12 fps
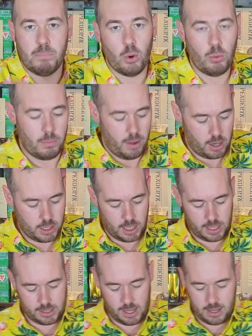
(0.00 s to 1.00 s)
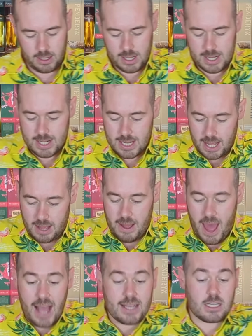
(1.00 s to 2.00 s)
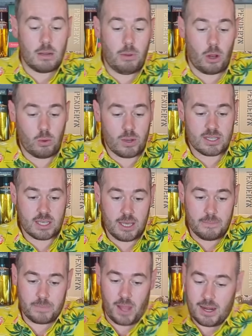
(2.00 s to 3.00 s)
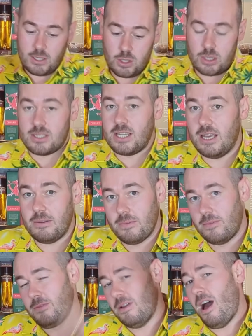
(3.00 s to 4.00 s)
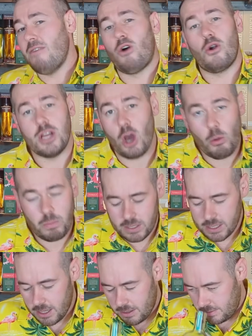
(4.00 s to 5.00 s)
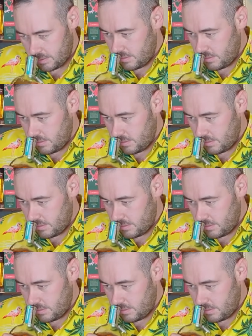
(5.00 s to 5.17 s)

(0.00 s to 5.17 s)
Boom, how do you like that? Excellent bottle of whiskey, and as you can see, I've already opened it.